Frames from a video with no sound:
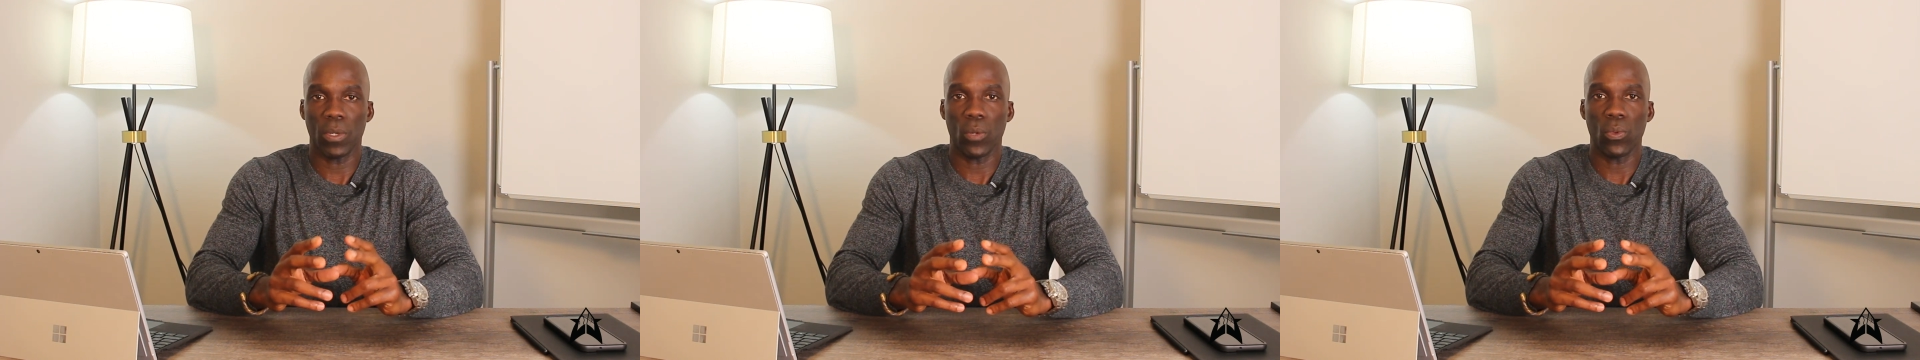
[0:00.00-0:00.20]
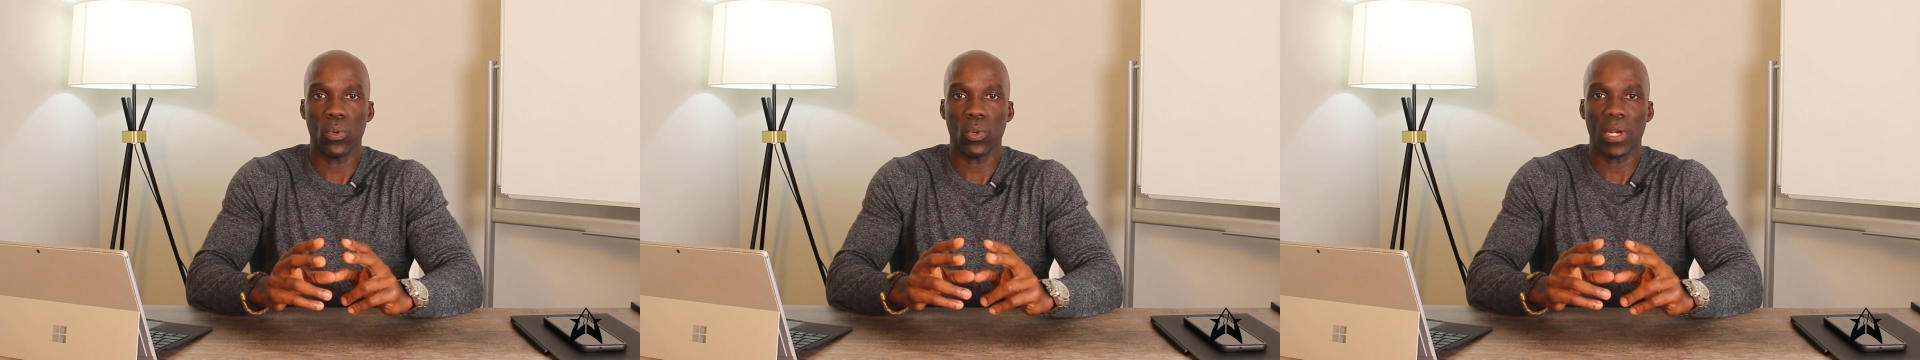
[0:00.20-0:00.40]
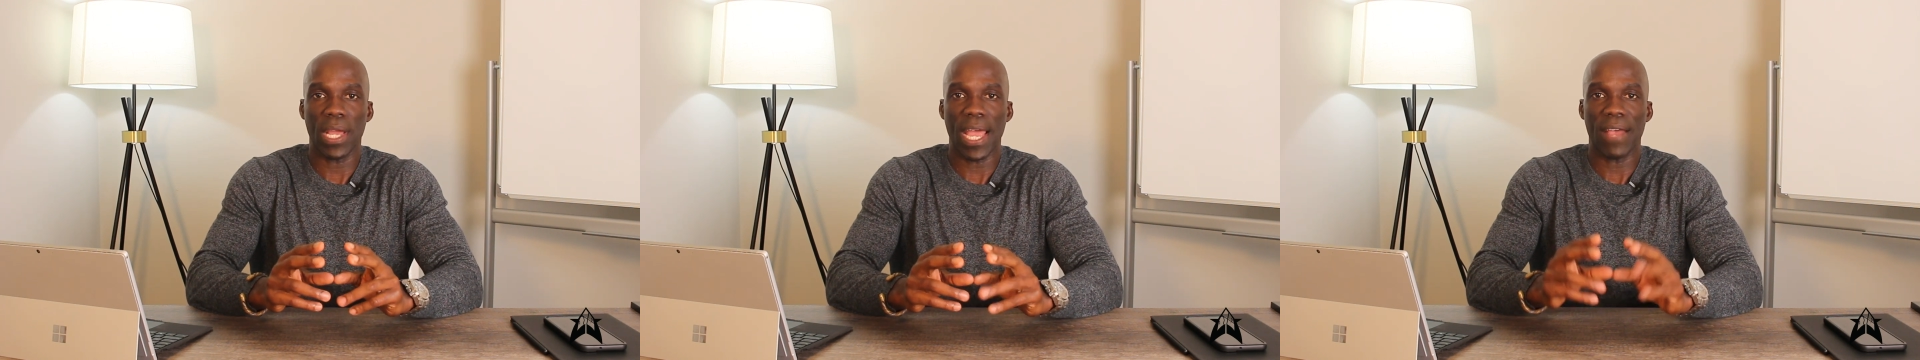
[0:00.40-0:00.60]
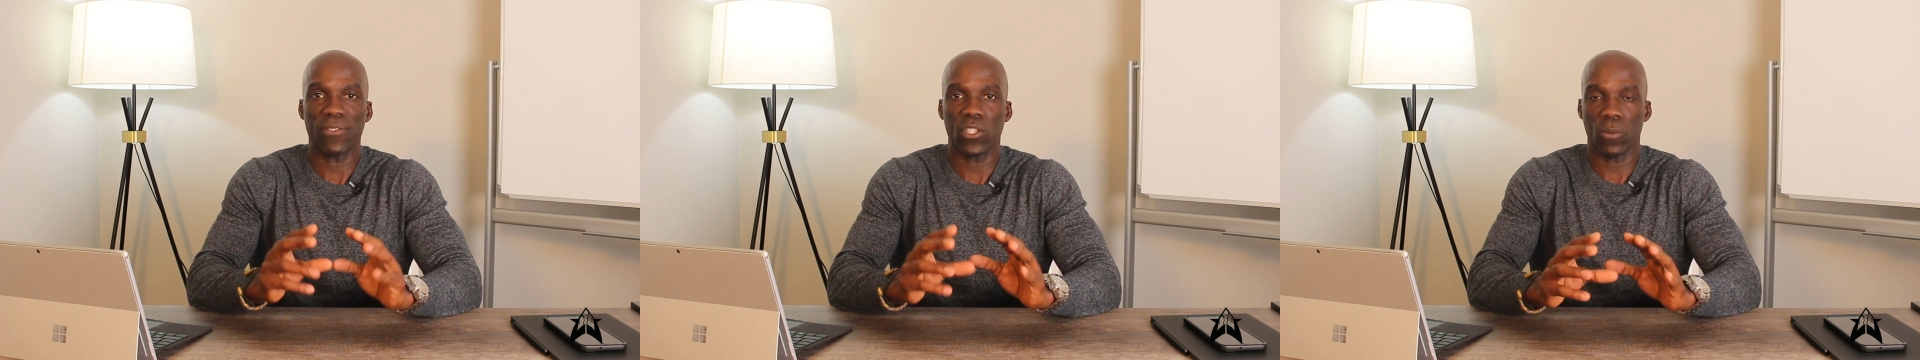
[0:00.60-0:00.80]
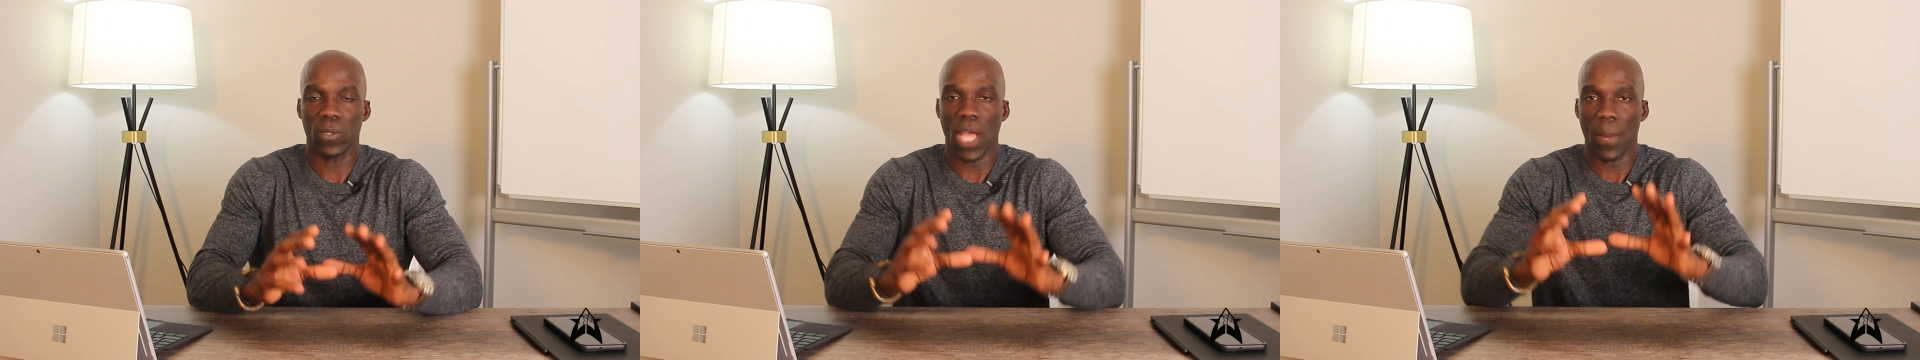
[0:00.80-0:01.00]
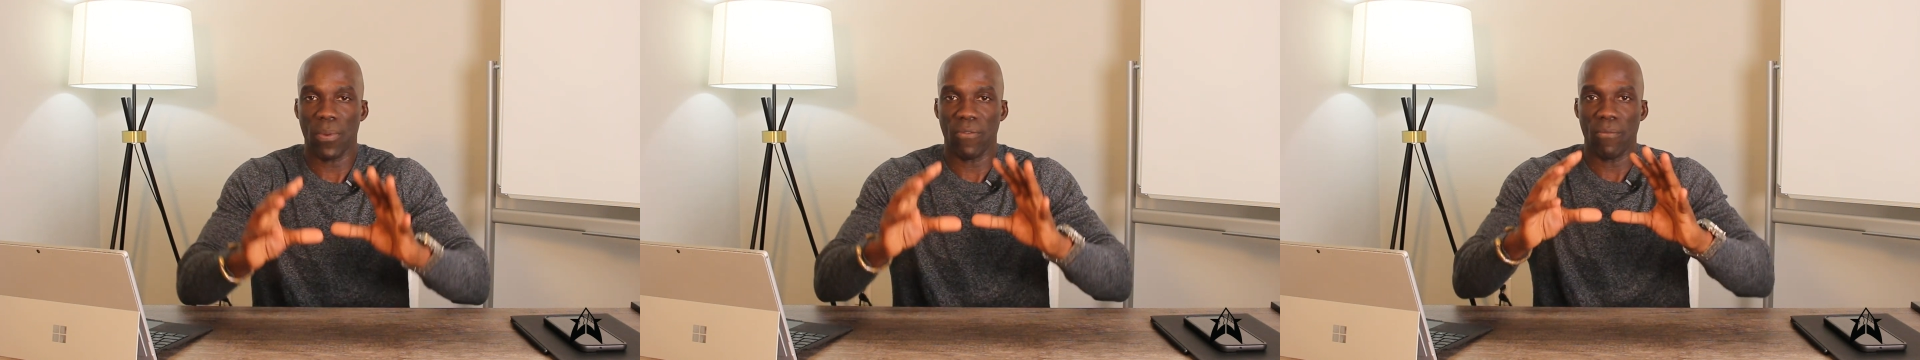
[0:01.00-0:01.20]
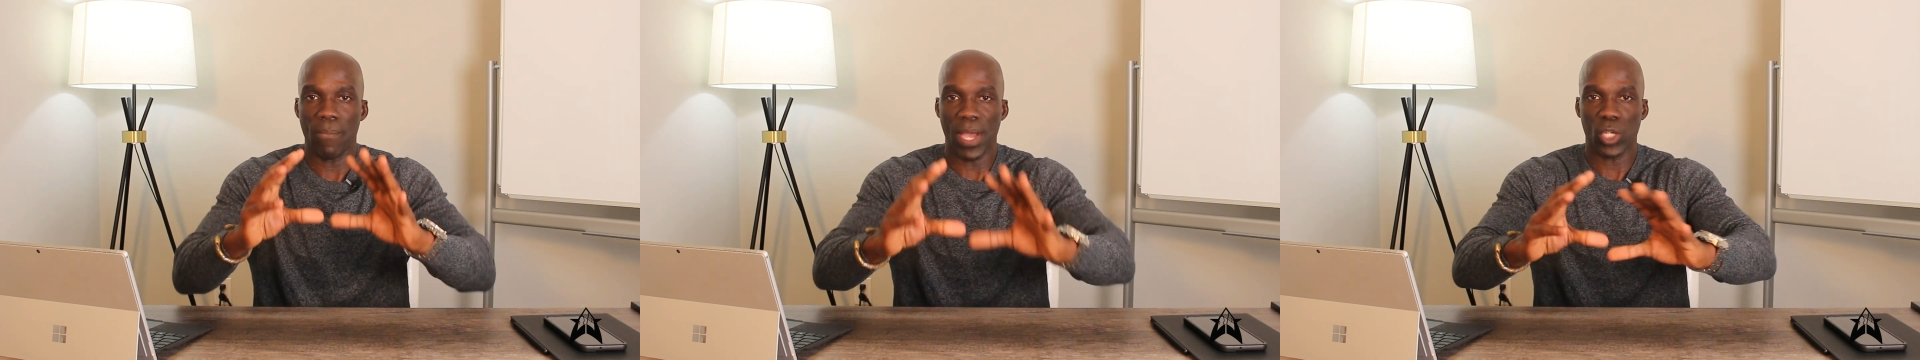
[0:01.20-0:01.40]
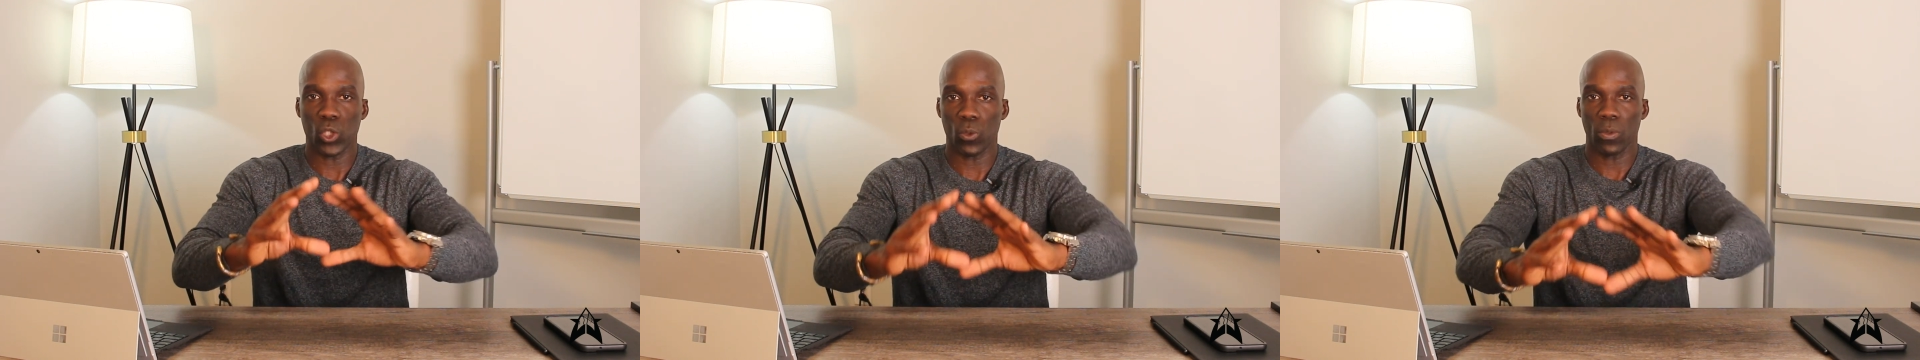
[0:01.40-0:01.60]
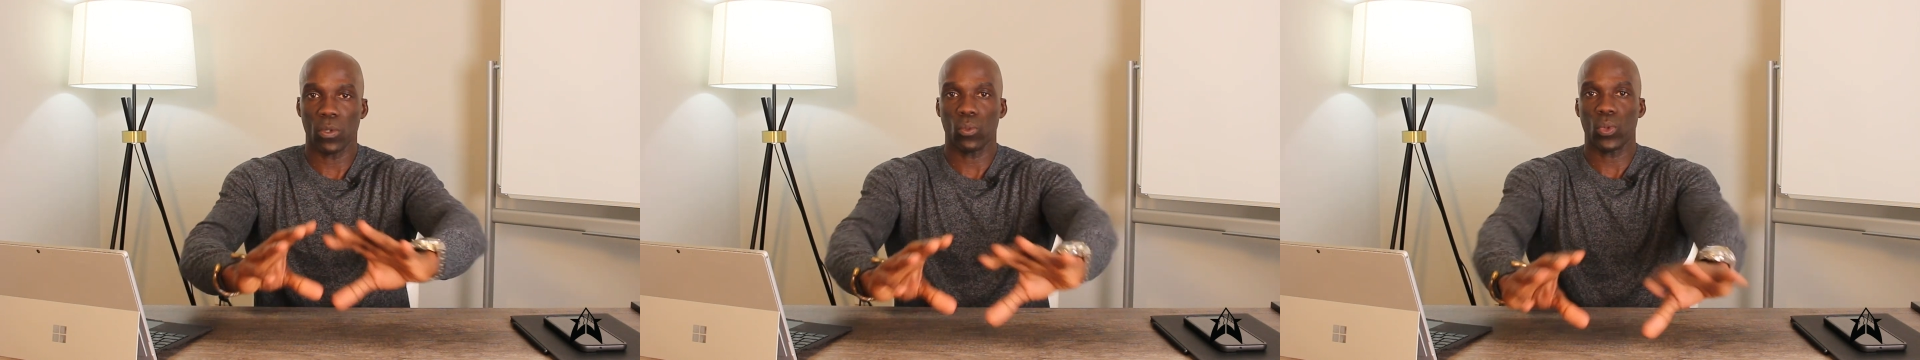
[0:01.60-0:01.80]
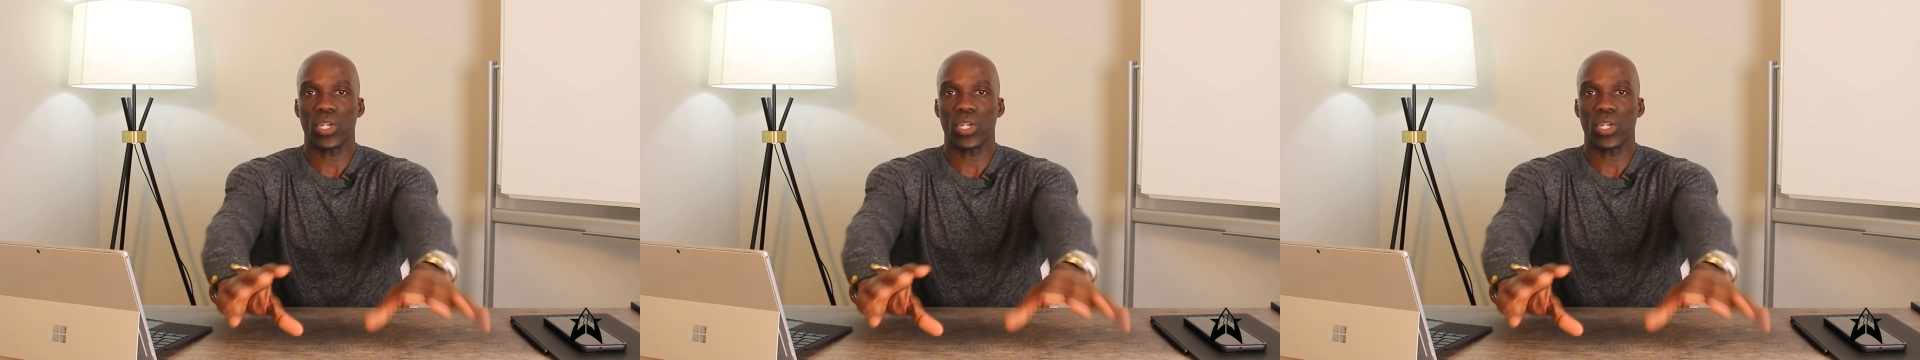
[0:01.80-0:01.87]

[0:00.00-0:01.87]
but we want to have some type of measurable.